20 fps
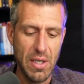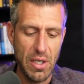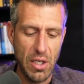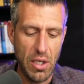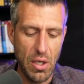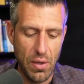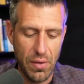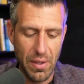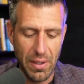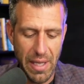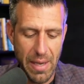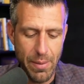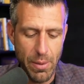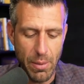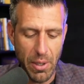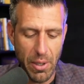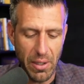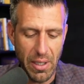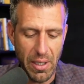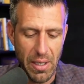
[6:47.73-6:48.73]
you know, the labor
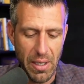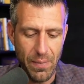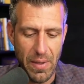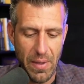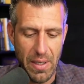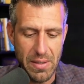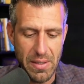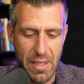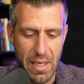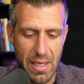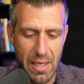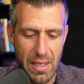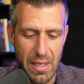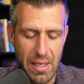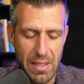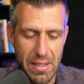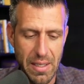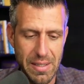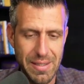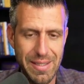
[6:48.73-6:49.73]
market is a
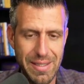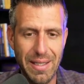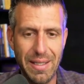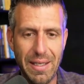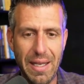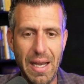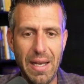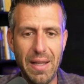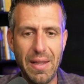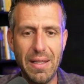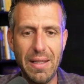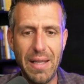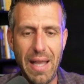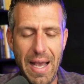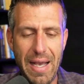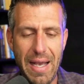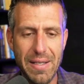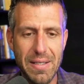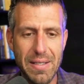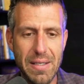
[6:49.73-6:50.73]
is the kind of the
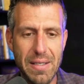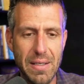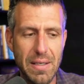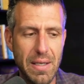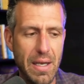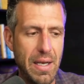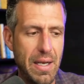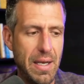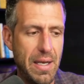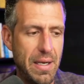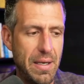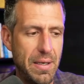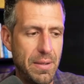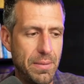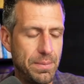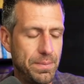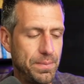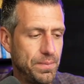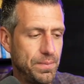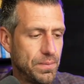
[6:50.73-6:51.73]
last
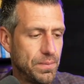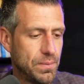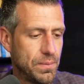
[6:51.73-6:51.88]
um,